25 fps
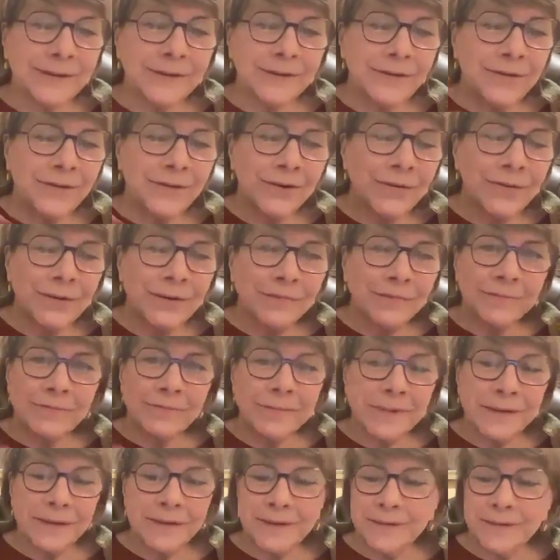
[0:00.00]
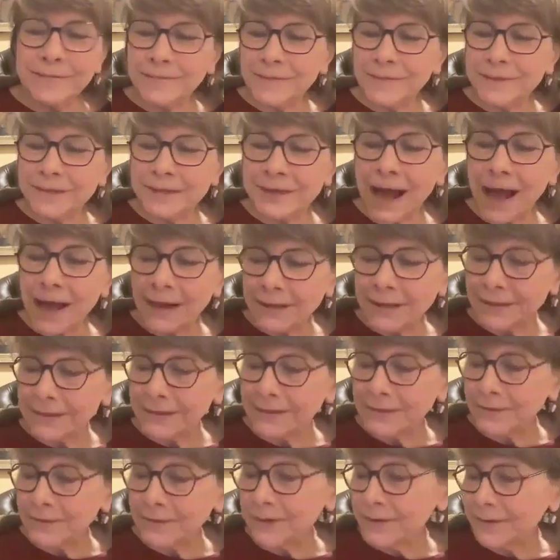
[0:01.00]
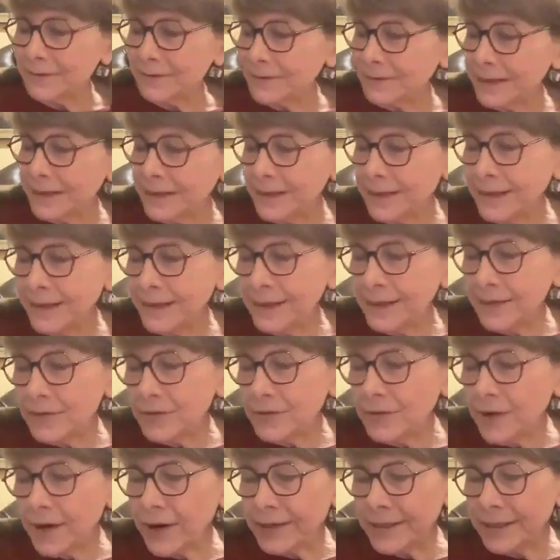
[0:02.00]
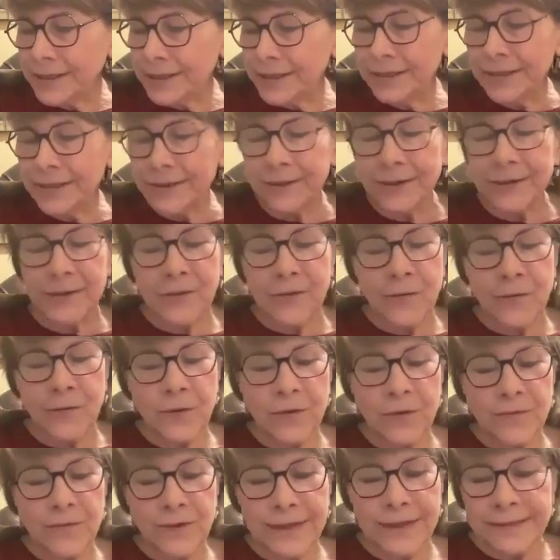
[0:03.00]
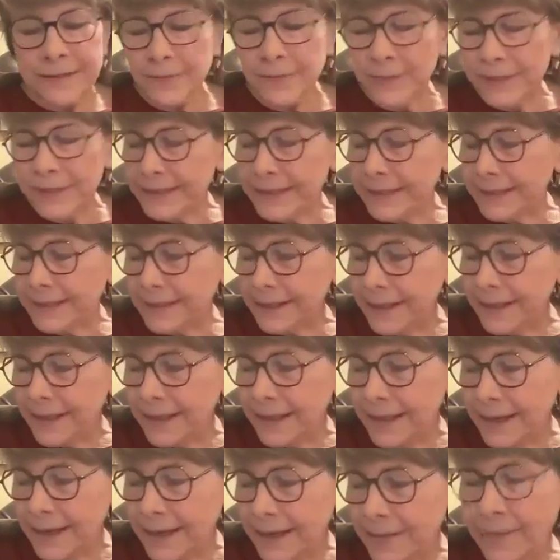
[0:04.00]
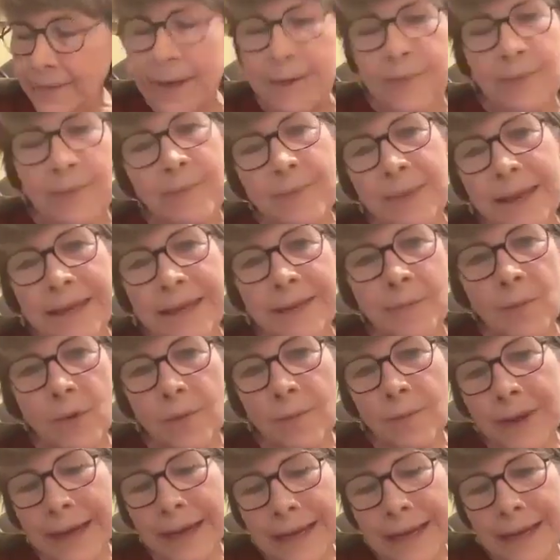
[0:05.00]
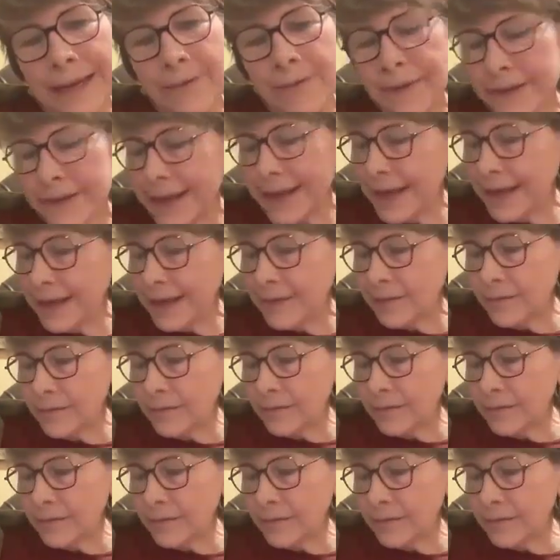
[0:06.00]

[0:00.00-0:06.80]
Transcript: your own stocks or trusts or investments, and maybe make more money with that.